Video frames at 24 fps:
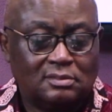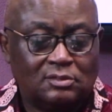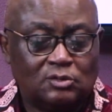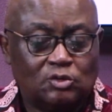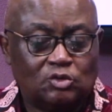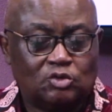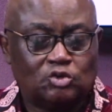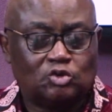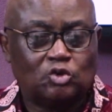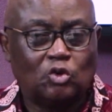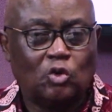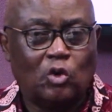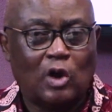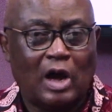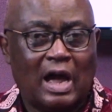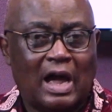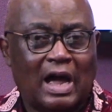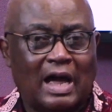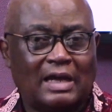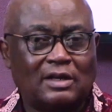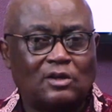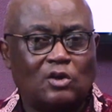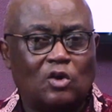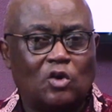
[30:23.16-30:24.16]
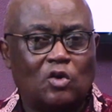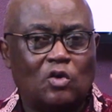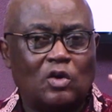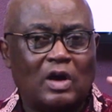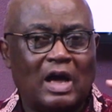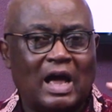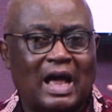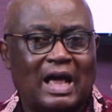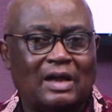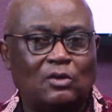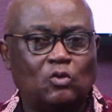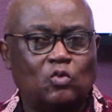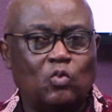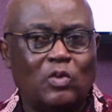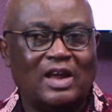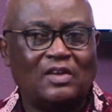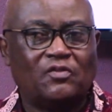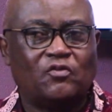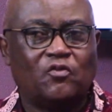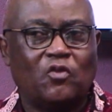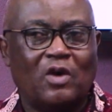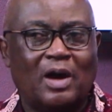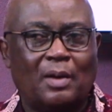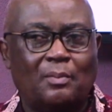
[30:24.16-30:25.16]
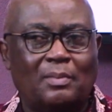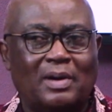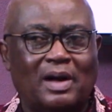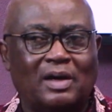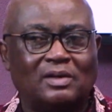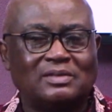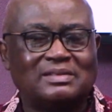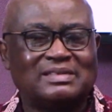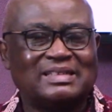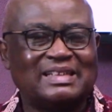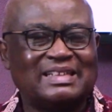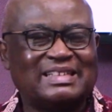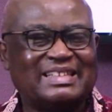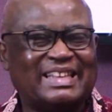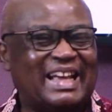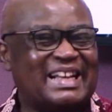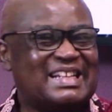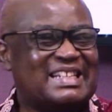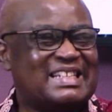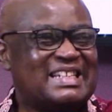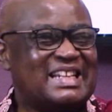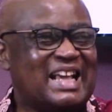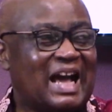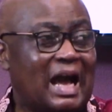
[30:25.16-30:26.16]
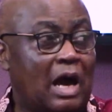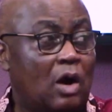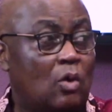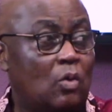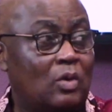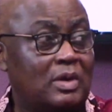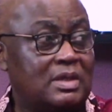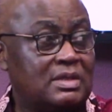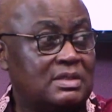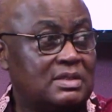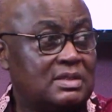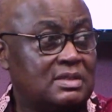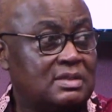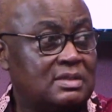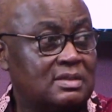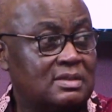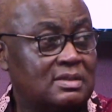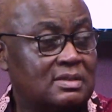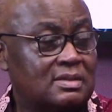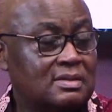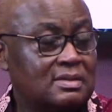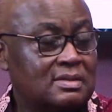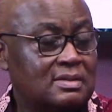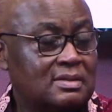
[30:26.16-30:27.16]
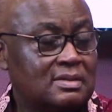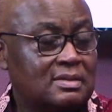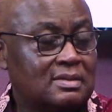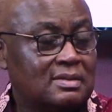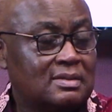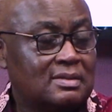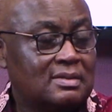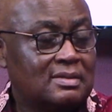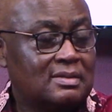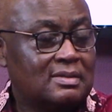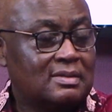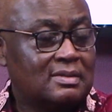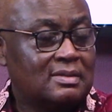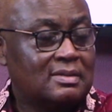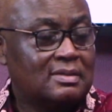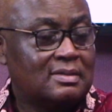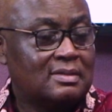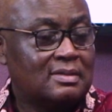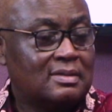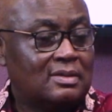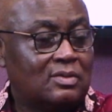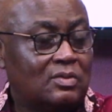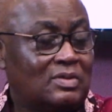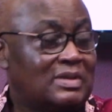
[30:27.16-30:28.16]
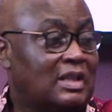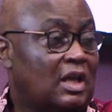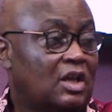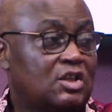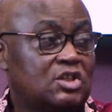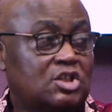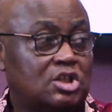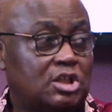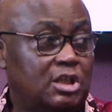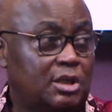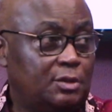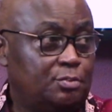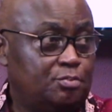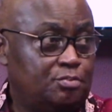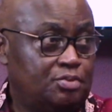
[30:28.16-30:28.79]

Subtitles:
So I had worked for about 30 hours without sleep.